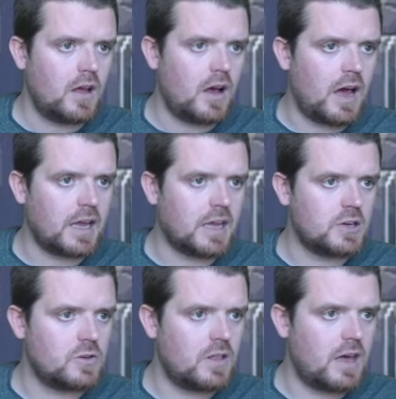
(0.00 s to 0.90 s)
I could
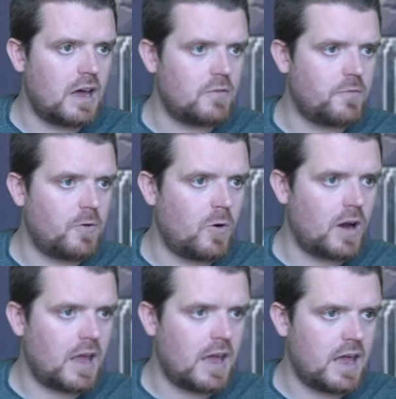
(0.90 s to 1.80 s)
do that
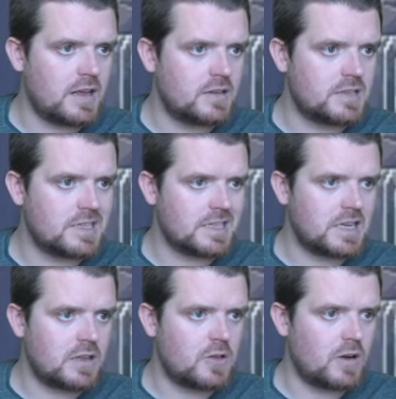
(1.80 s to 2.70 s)
for a
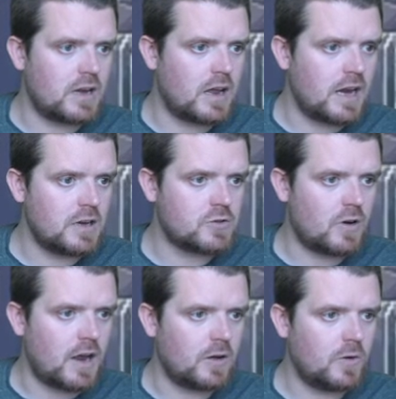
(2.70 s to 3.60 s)
60, 30, 90
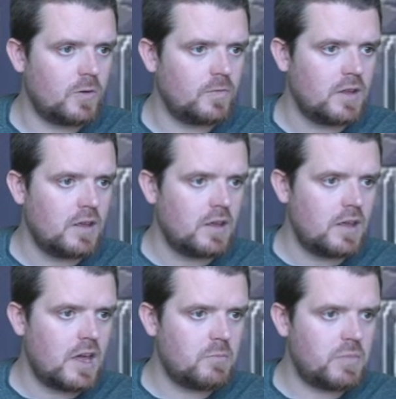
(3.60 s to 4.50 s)
triangle
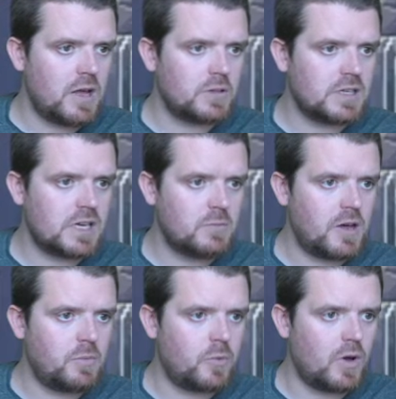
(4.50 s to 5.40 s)
and be able to come
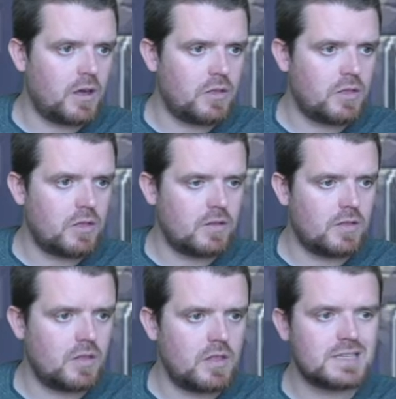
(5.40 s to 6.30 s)
up with
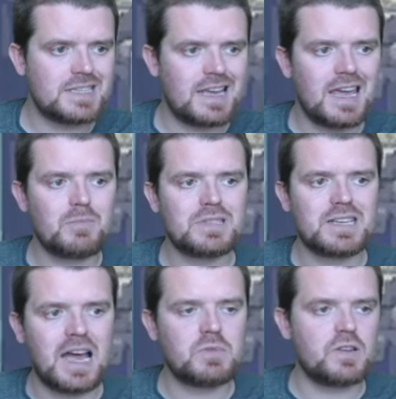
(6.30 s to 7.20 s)
the same
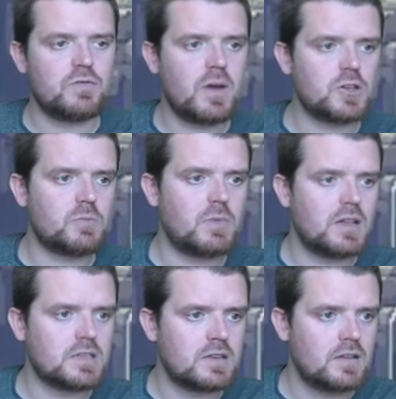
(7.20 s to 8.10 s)
types of
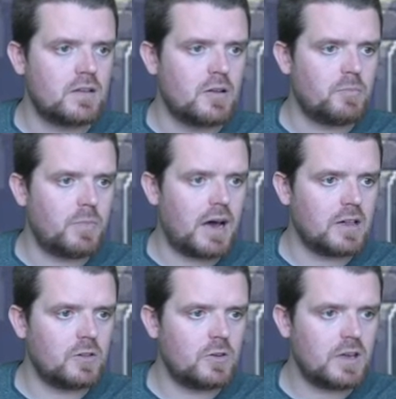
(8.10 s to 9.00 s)
measurements by
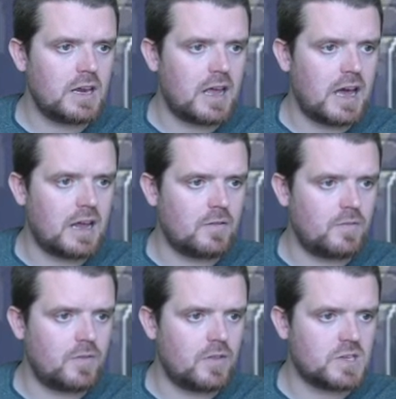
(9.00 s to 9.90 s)
looking at
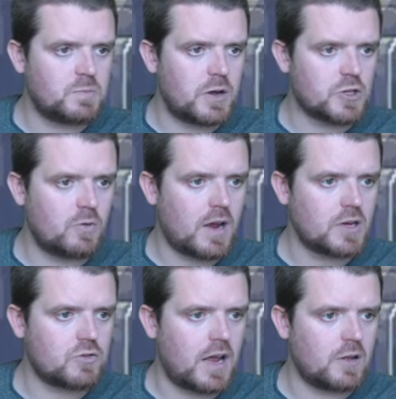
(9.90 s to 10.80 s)
the special right
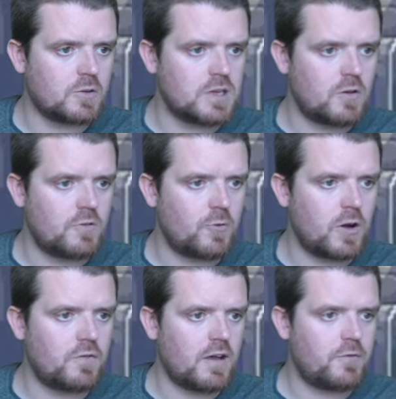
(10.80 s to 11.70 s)
triangles, either a
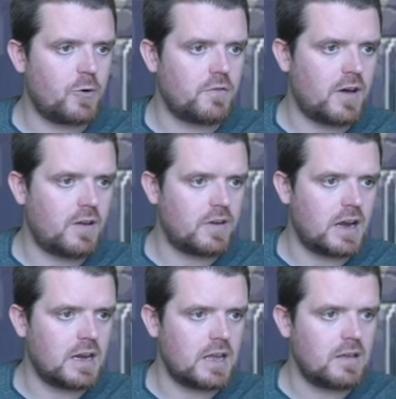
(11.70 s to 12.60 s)
45, 45,
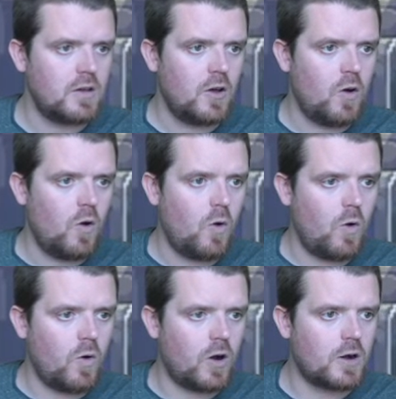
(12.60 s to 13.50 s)
90
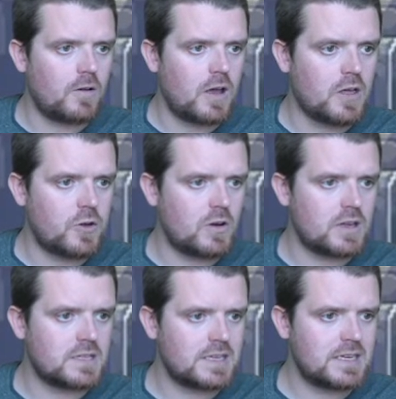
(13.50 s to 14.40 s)
or a 30,
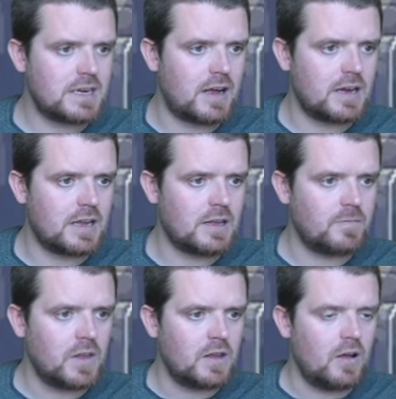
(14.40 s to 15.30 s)
60, 90
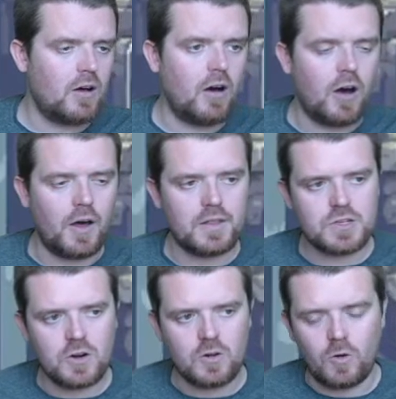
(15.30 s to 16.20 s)
on the
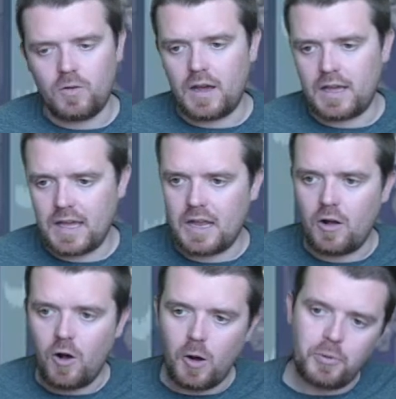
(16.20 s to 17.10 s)
circle. Again,
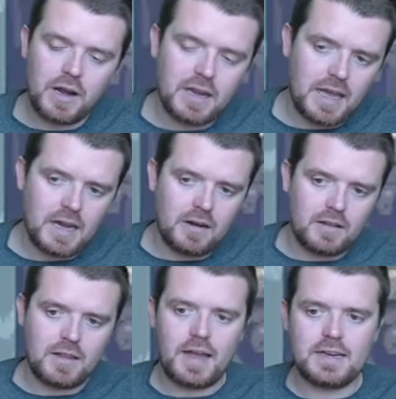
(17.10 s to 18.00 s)
all predicated on
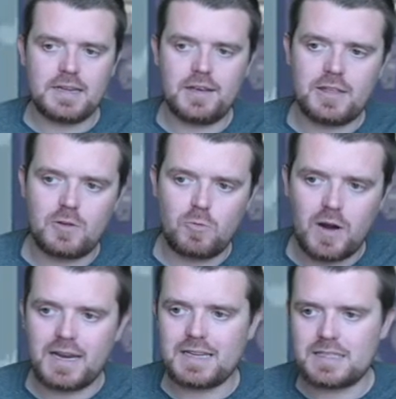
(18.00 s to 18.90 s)
the idea that the
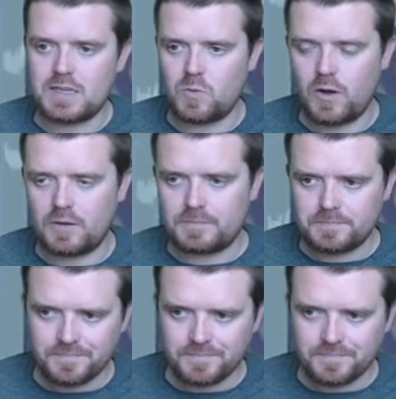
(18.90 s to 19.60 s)
radius is 1.